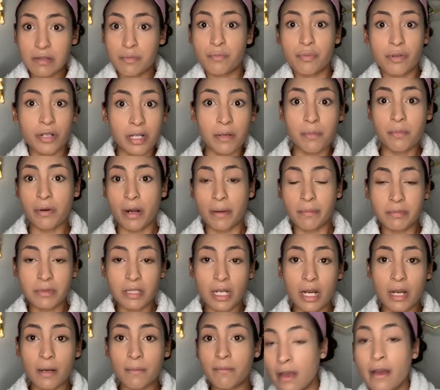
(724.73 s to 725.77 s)
pretty prepped
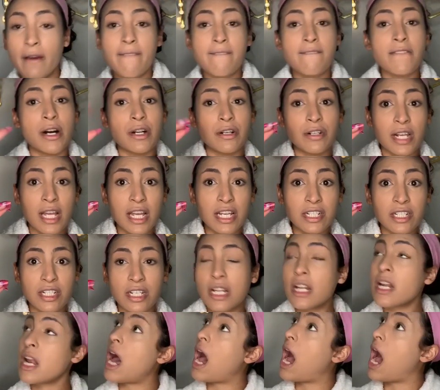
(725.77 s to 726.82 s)
up.
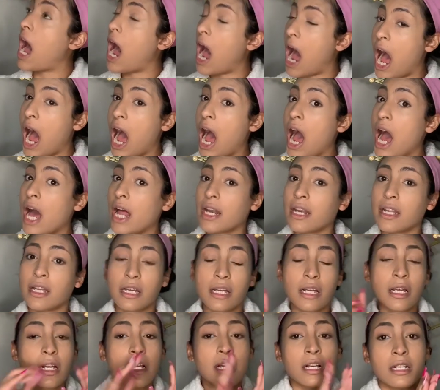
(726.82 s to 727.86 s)
Foundation on.
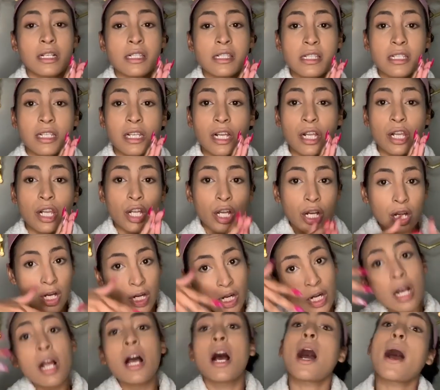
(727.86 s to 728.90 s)

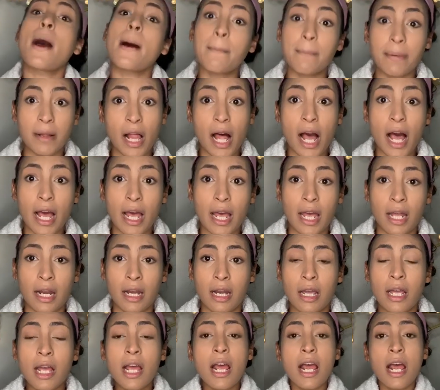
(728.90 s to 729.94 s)
Concealer applied.
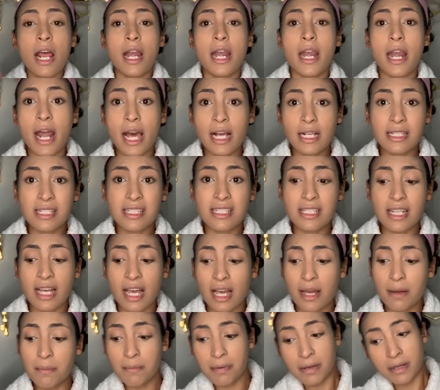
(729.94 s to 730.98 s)
Next
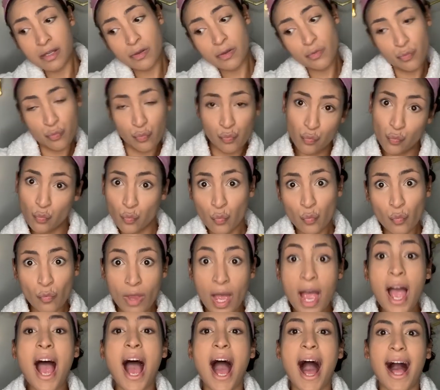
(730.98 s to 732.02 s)
step,
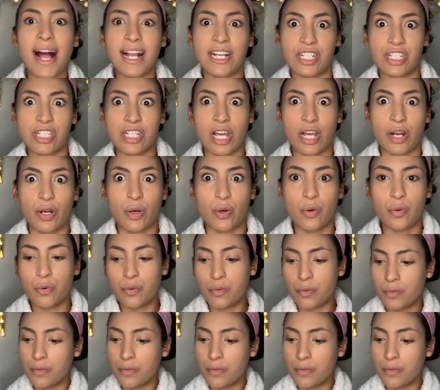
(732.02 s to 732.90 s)
eyeshadow.